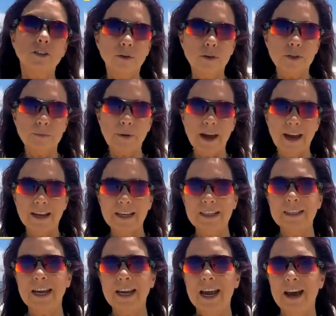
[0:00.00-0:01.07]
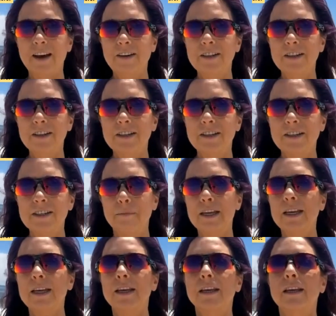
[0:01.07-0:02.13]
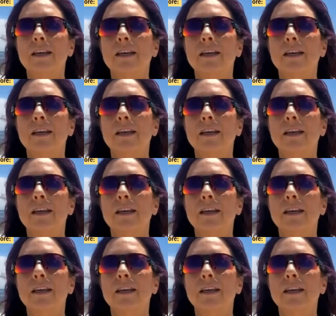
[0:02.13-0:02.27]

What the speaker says: Shoulders back and down. Tummy